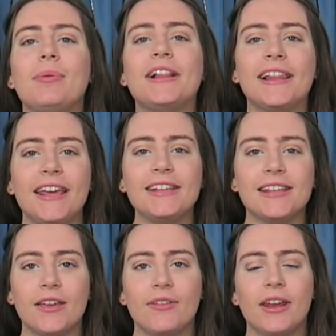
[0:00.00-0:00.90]
please
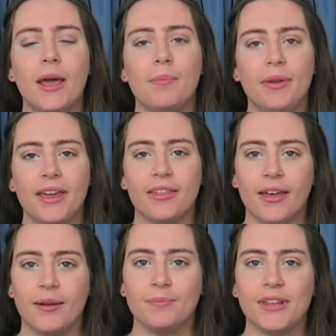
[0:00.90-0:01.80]
give it a big
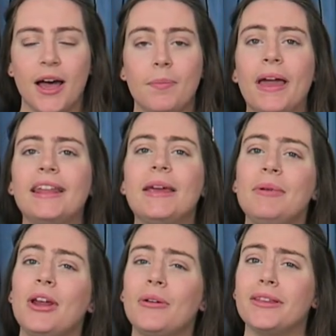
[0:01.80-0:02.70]
thumbs up and let
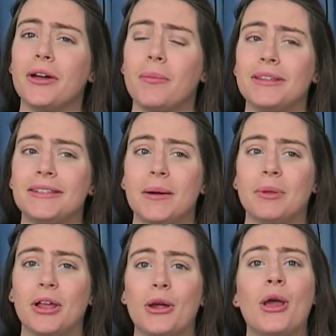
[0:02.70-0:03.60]
me know in the comments down
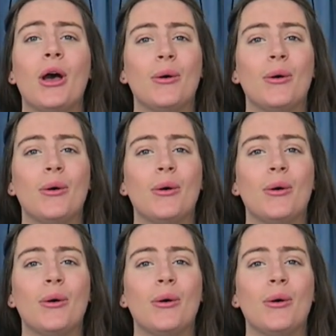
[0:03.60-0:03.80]
below